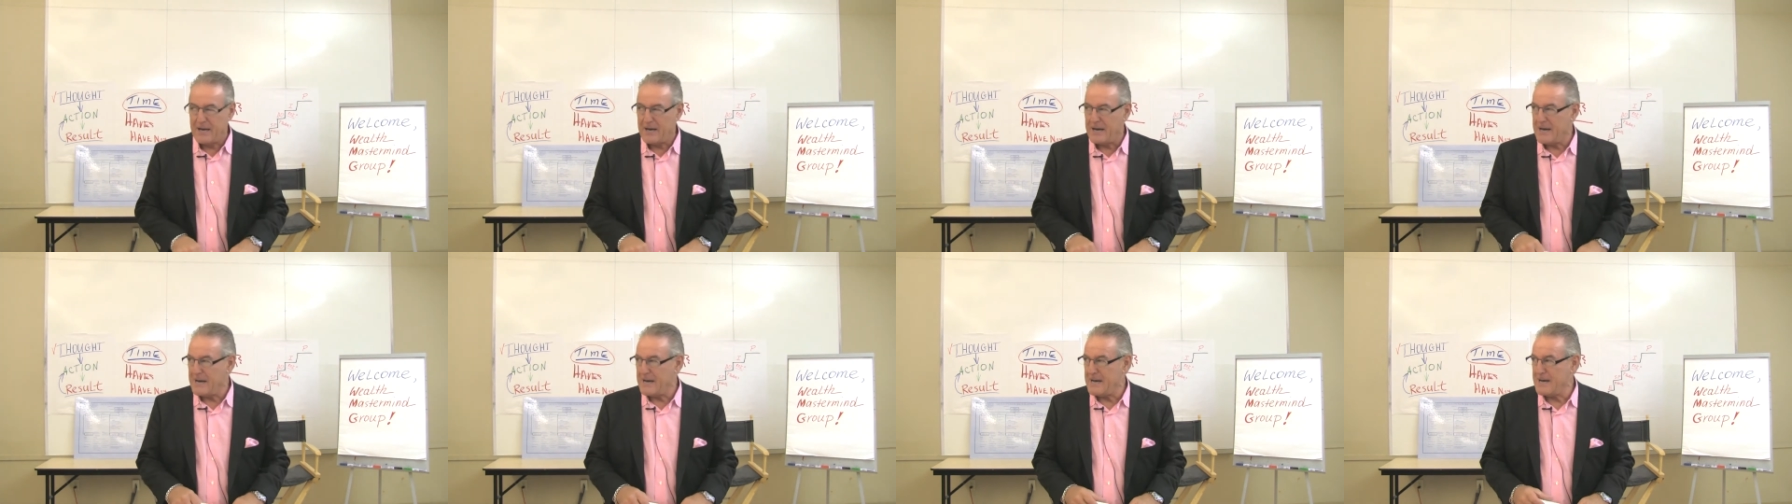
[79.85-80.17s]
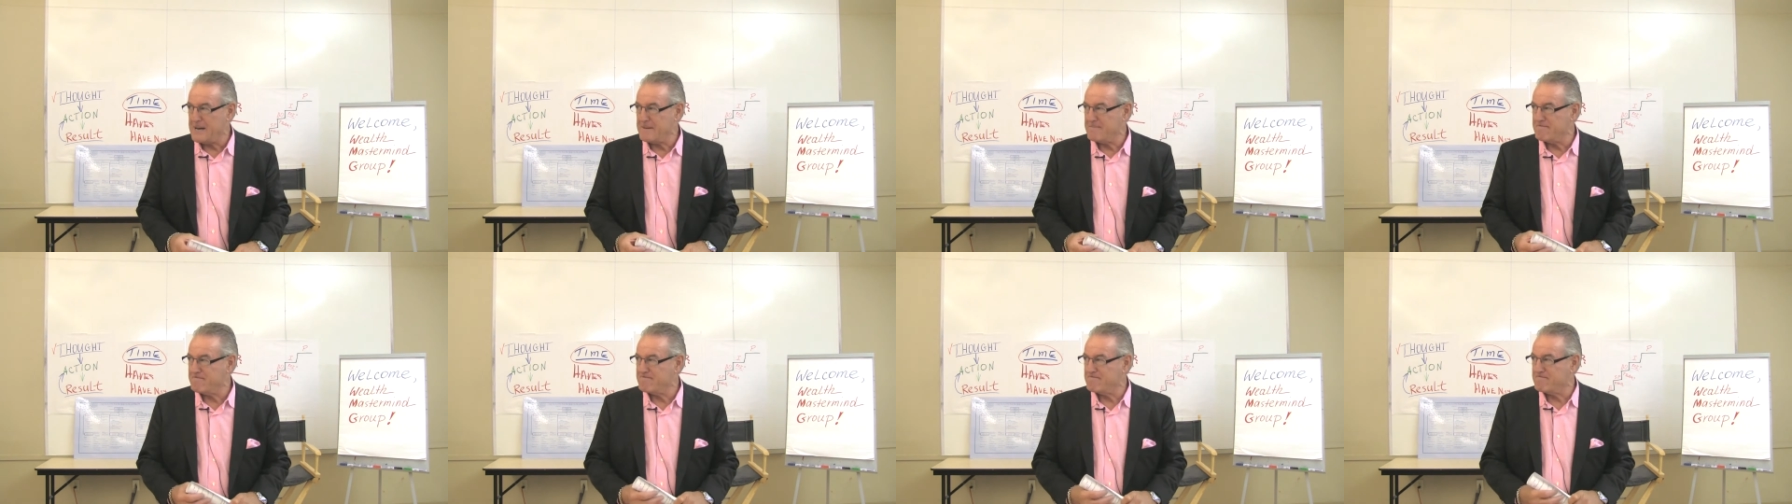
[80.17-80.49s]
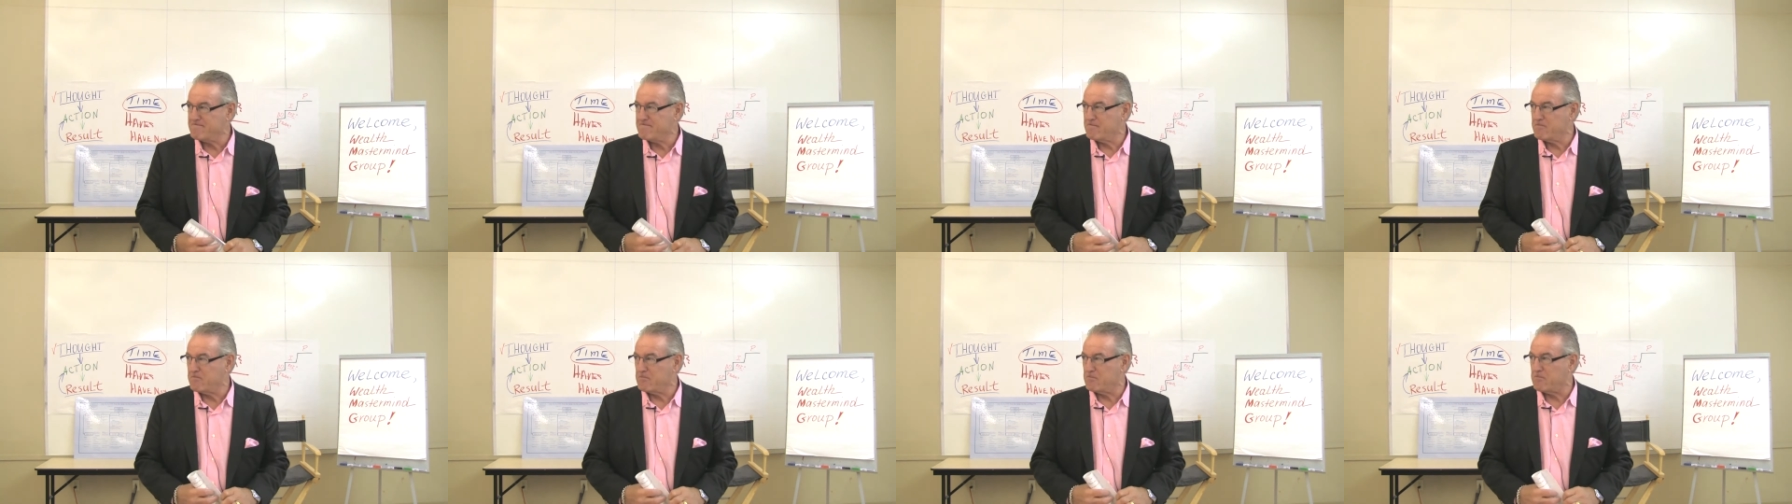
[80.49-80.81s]

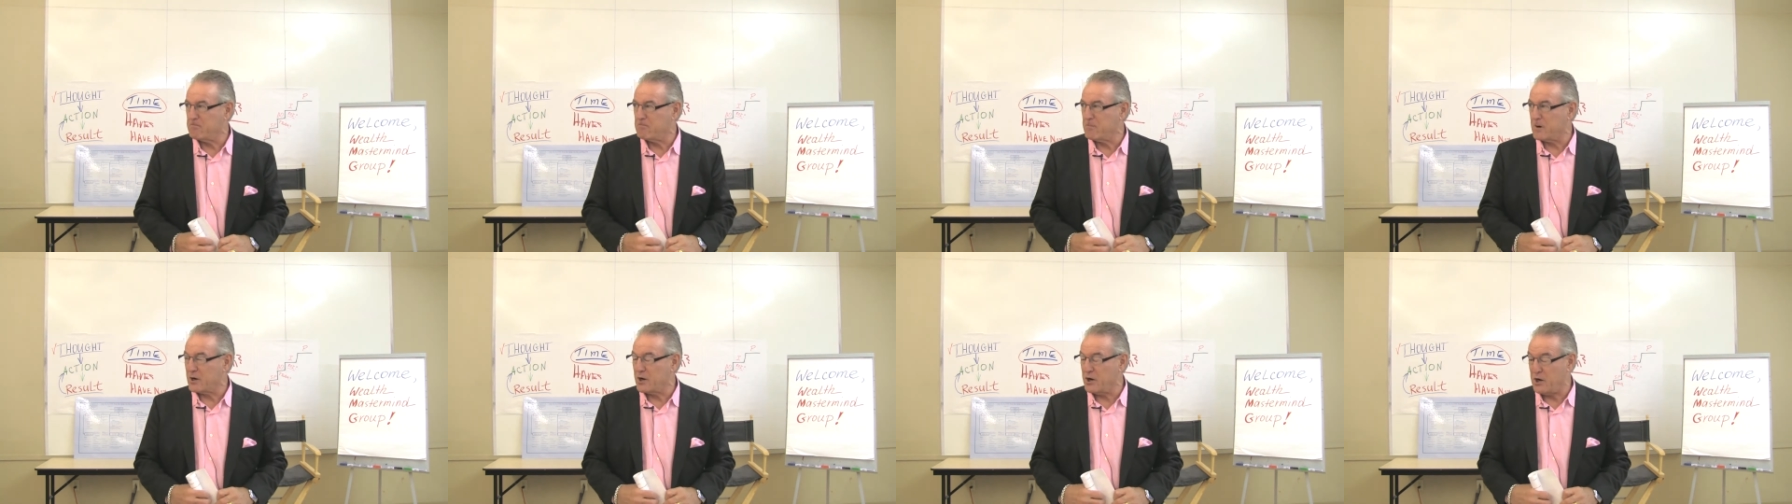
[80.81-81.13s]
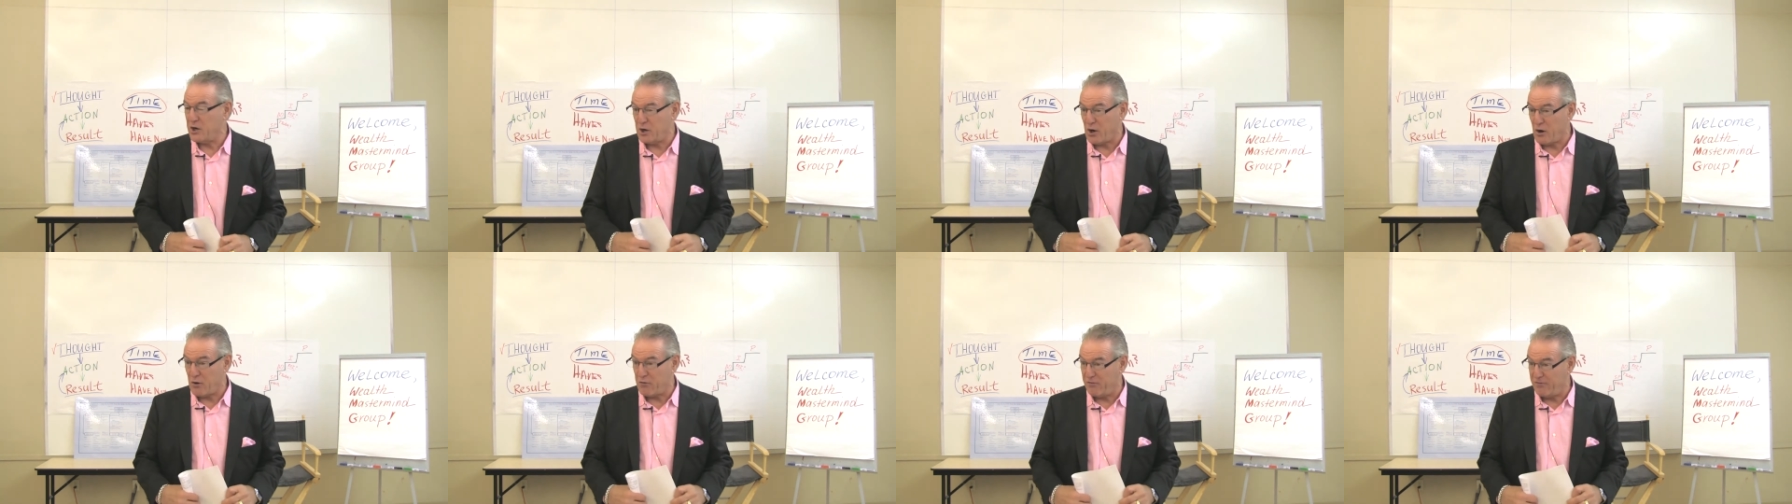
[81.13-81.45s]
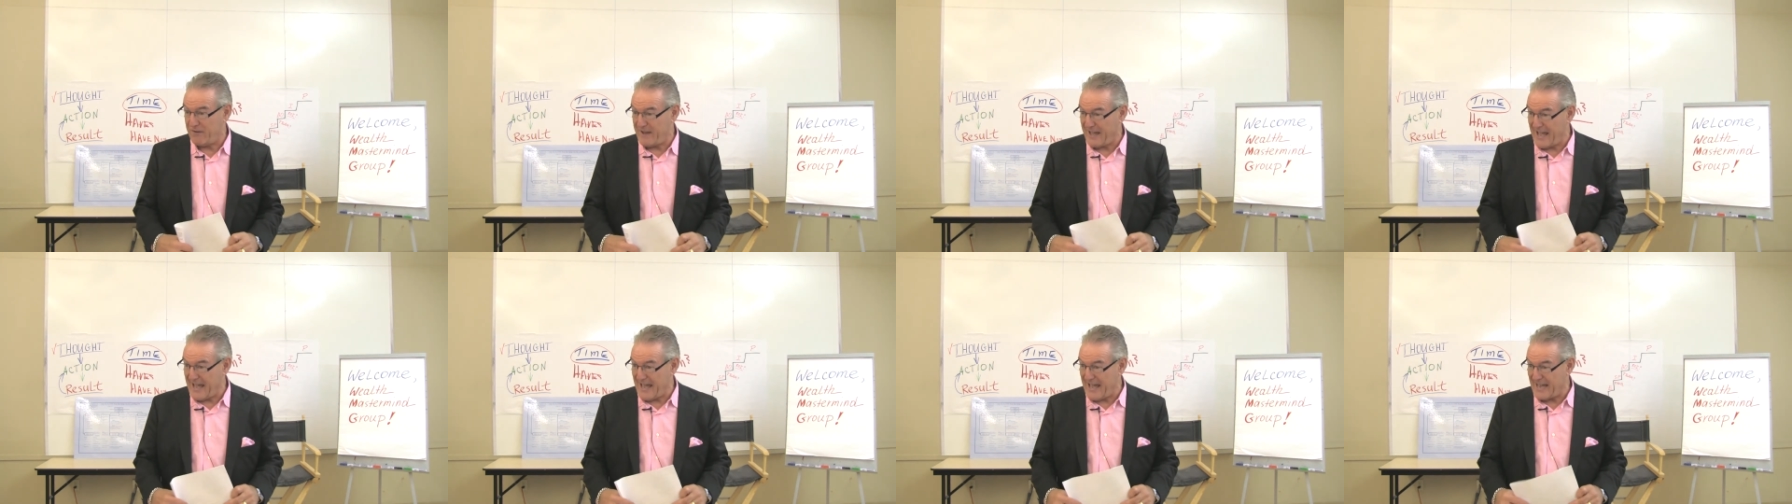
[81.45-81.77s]
We're going to go
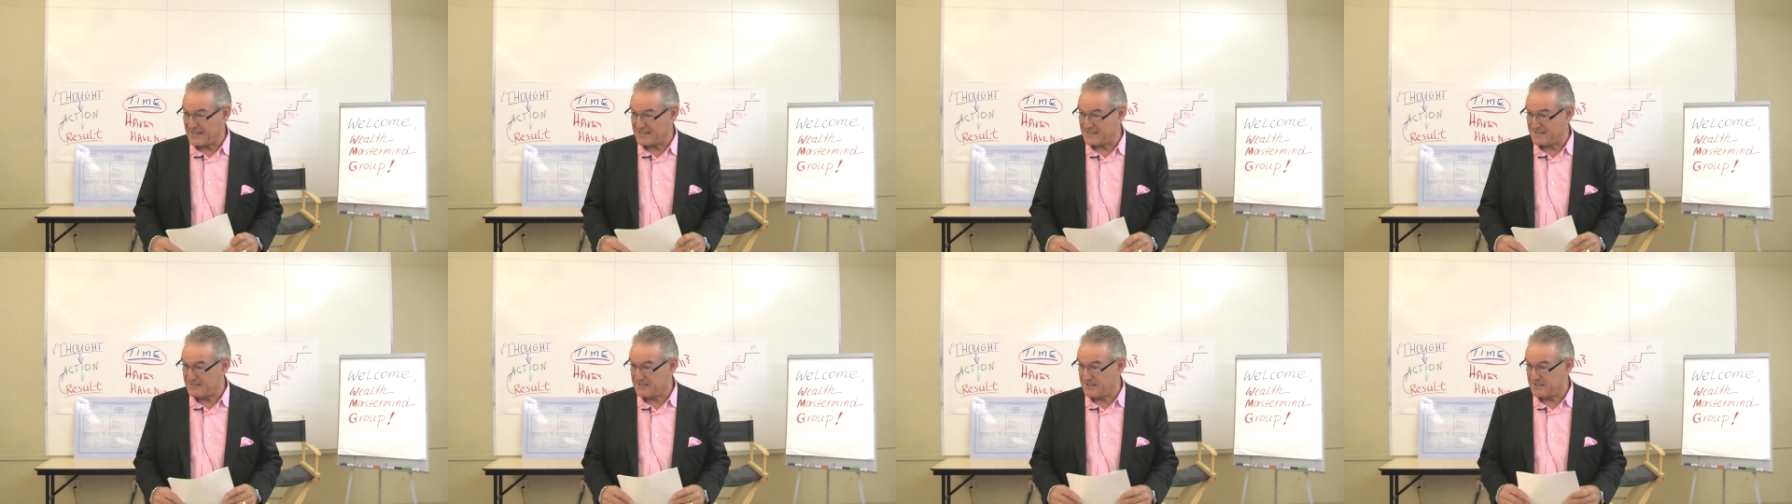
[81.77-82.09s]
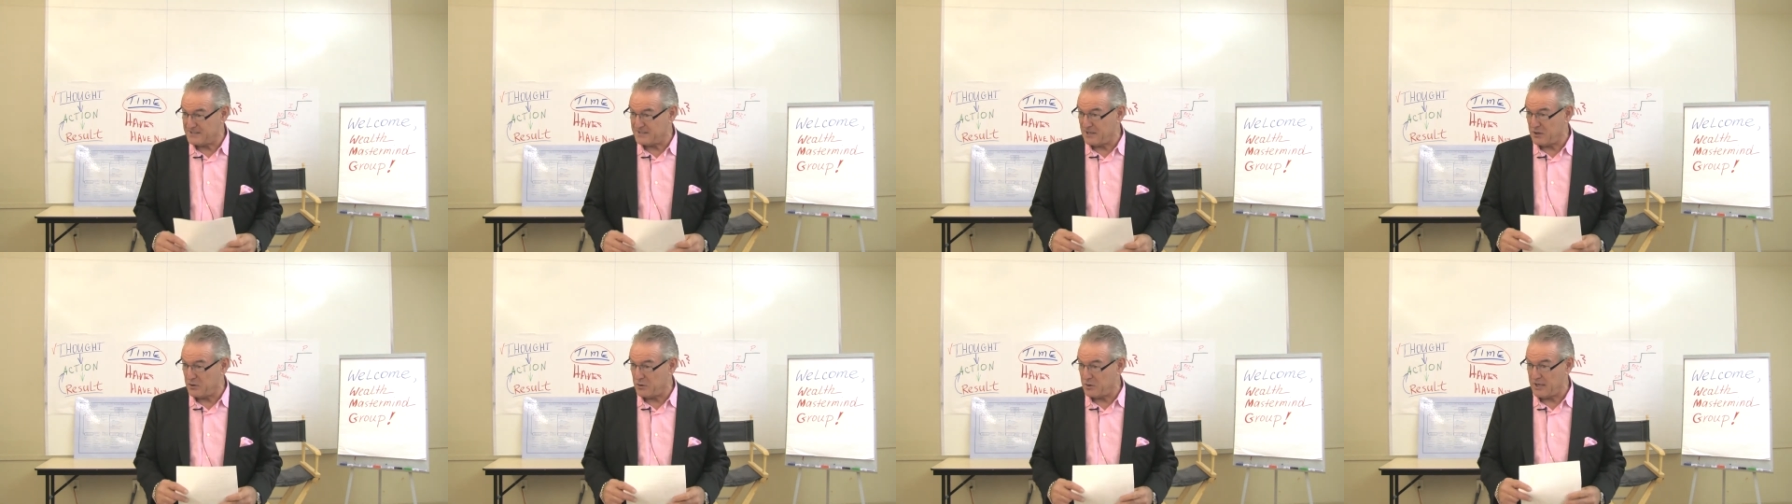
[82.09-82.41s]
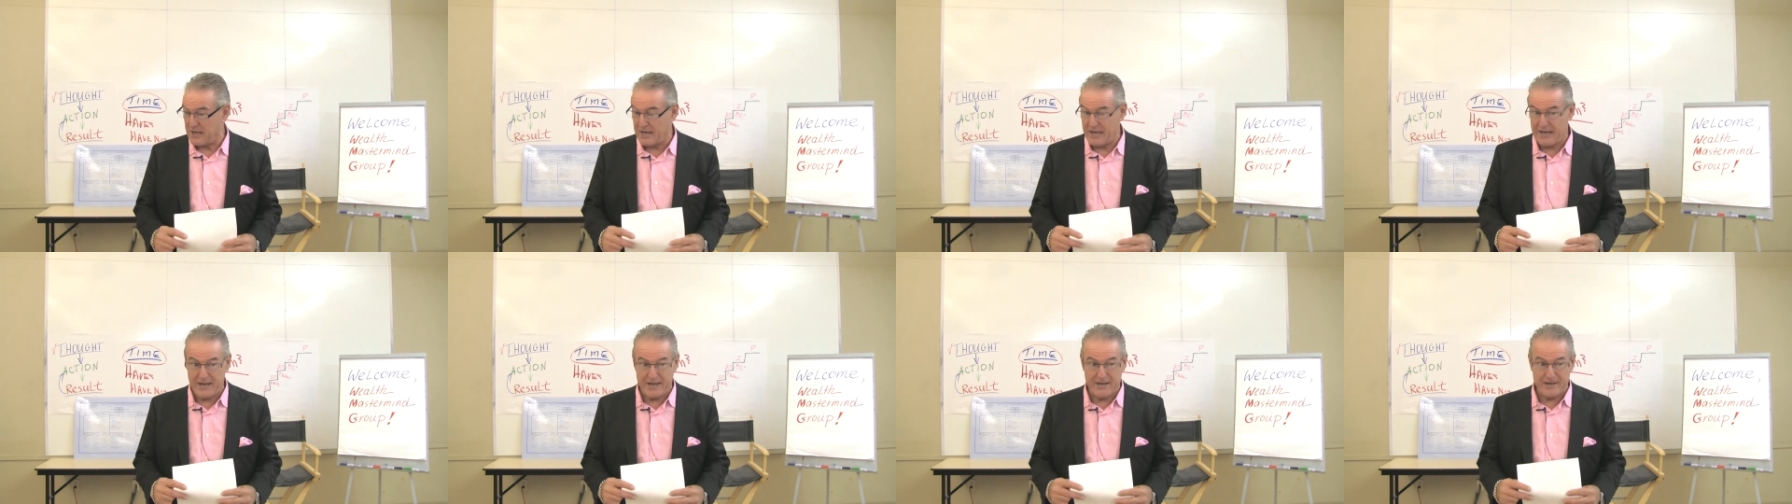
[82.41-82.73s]
fast. Is that
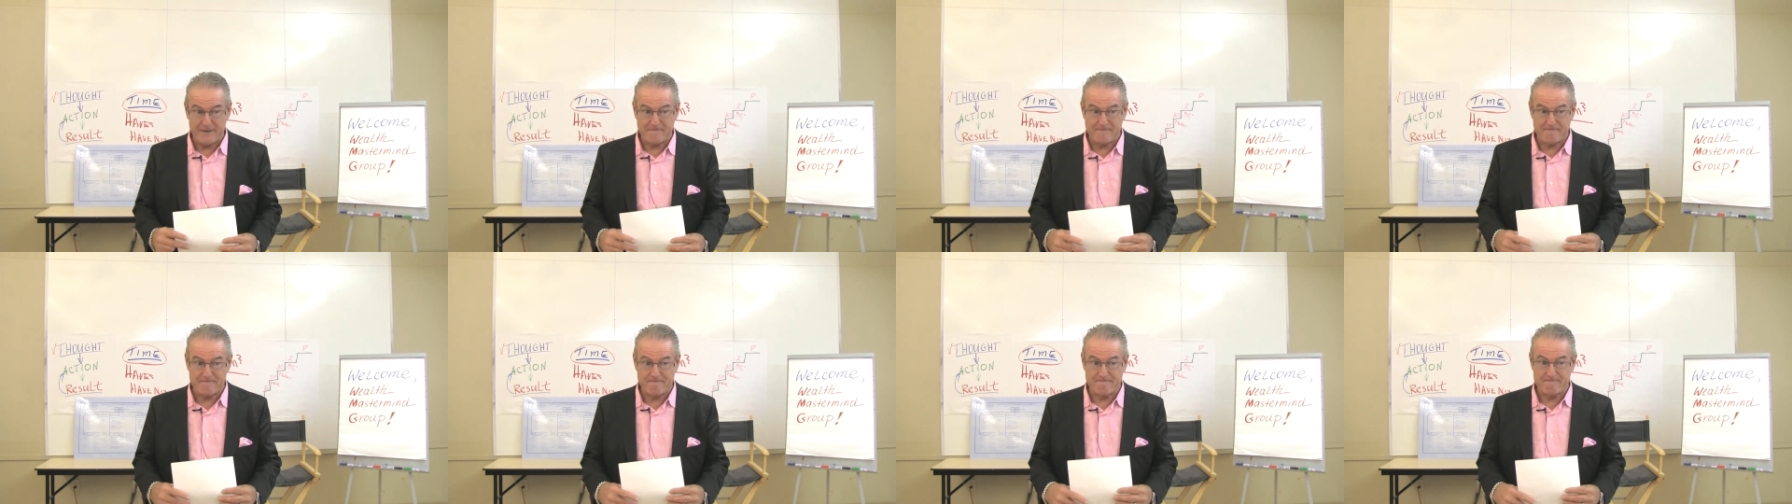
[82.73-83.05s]
okay?